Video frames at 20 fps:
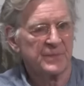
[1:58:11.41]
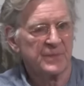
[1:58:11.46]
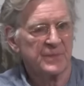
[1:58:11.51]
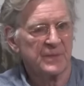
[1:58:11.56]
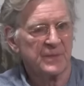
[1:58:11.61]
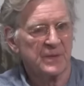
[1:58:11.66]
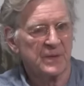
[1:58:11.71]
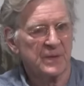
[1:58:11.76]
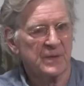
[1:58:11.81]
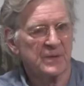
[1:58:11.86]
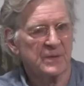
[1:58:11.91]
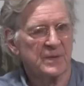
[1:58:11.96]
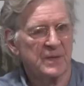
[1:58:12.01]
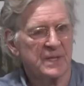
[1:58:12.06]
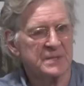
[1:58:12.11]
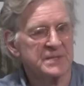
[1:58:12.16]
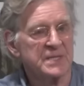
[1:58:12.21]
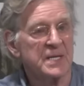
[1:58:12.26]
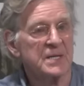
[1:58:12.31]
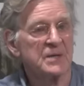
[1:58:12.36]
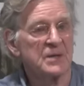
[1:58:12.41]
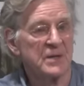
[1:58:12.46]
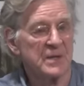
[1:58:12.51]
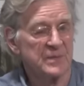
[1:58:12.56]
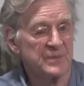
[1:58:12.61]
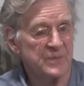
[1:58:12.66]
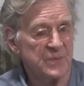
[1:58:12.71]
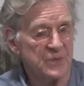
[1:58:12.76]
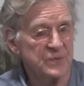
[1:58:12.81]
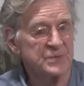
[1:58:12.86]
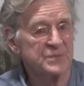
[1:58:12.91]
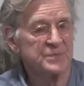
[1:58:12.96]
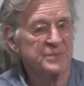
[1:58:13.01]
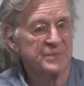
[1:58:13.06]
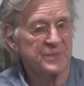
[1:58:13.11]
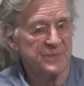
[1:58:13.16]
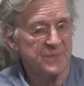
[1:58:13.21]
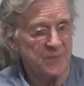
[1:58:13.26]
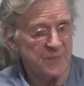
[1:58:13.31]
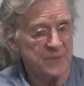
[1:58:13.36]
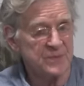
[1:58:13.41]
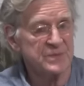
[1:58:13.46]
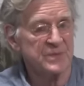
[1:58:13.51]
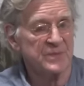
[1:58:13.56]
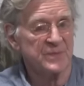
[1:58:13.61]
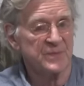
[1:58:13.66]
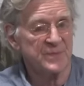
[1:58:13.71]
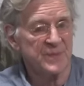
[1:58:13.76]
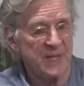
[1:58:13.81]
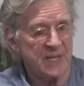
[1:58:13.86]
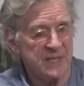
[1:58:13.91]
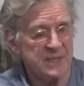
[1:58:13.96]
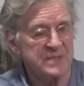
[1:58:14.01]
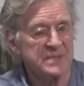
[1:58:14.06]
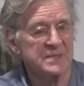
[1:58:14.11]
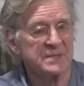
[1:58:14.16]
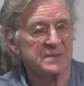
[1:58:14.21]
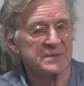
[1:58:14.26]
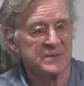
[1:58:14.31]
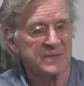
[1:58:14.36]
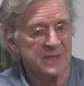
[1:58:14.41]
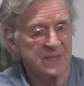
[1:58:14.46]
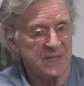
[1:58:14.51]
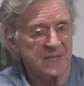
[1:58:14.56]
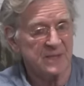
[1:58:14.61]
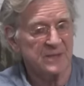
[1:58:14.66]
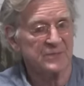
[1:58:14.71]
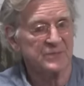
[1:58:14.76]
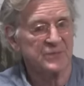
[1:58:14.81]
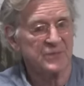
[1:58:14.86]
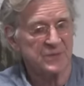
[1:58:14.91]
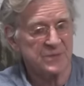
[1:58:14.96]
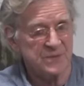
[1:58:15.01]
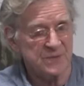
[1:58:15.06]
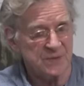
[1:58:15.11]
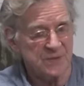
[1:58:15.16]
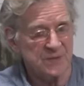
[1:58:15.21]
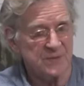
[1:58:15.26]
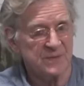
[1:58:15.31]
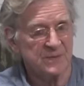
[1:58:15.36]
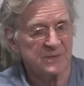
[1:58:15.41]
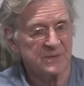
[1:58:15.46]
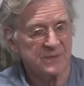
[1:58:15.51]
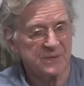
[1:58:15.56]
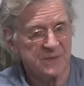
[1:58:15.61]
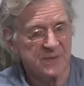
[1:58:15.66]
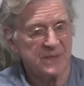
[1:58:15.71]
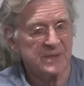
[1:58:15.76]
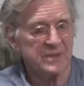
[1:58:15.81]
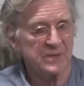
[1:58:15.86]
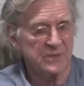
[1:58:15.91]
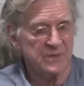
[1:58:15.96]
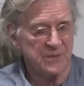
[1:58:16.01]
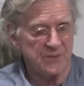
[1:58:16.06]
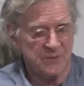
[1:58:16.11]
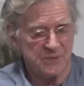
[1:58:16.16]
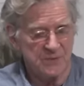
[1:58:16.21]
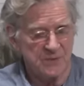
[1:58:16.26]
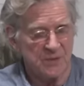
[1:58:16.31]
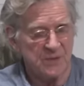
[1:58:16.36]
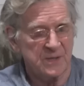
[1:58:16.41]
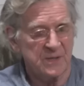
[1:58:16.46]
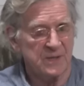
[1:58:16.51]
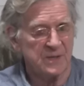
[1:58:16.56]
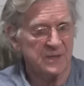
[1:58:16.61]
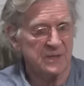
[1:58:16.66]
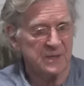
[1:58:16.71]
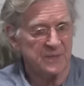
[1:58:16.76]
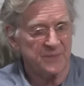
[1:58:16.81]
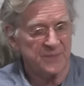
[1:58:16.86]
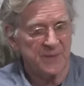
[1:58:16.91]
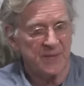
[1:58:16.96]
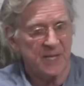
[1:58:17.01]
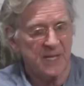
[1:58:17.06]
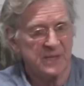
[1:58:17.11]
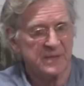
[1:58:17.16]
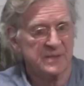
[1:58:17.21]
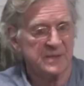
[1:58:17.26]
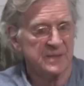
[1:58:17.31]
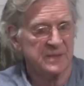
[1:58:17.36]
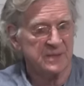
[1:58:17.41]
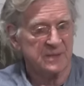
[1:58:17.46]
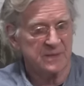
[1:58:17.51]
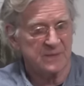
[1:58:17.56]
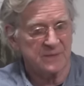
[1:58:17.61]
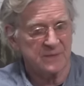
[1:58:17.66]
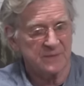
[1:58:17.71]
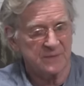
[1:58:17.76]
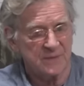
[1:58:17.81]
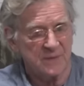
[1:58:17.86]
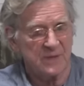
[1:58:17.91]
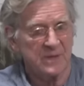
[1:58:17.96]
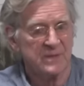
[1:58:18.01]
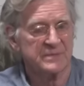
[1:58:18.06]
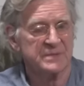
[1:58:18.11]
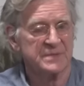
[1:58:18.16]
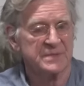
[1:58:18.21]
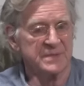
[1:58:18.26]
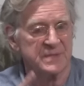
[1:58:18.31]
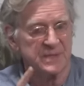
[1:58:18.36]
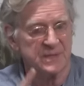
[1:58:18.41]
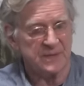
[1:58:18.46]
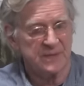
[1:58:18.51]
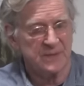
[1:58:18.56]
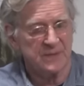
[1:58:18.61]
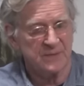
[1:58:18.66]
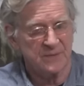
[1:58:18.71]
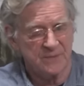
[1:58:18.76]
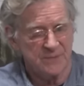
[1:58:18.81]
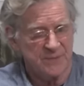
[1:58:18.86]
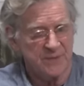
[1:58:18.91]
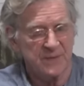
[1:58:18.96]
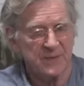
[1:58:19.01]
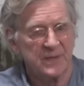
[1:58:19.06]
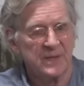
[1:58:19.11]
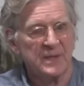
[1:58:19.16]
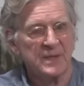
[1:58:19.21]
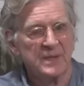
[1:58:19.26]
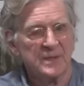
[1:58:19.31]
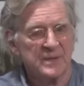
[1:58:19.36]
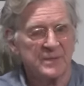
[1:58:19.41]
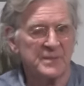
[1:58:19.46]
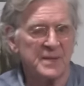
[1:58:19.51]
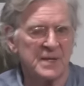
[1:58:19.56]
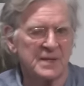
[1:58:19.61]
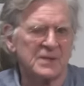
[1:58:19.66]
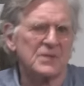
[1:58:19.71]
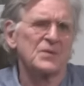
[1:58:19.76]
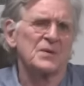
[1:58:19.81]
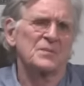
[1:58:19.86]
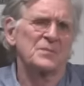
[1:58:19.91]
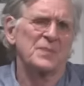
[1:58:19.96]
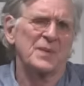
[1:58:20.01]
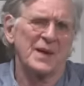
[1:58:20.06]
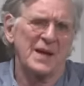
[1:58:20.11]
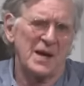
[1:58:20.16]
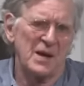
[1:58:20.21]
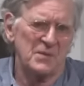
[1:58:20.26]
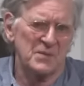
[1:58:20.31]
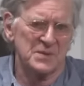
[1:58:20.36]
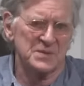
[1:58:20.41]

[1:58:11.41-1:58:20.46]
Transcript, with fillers: you know, as they are in most of the planet still today, unfortunately. You know, they do the cooking, the planting, the harvesting, the whole thing. The men go and plow once